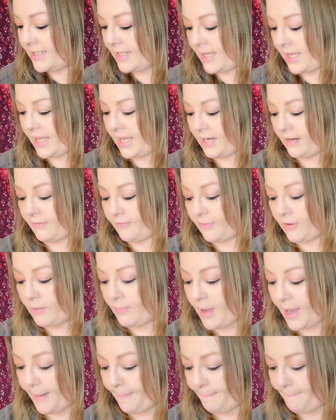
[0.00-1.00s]
is it for
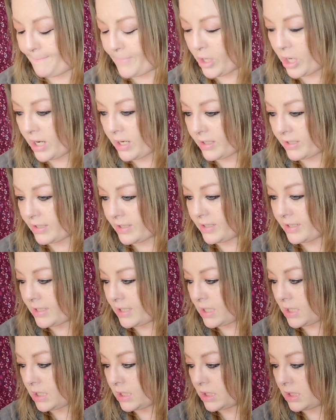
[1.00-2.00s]
my
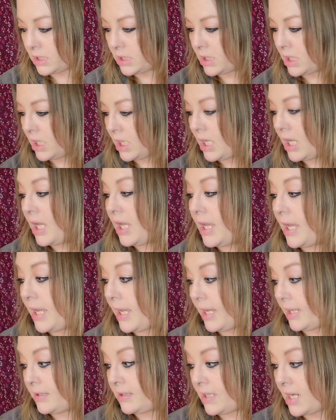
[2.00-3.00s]
books.
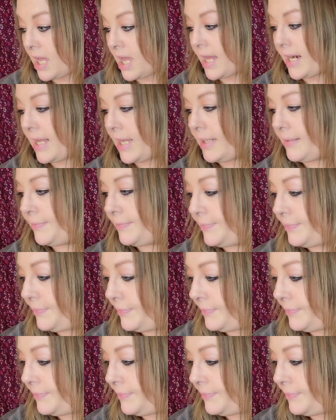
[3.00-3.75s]
It's not it.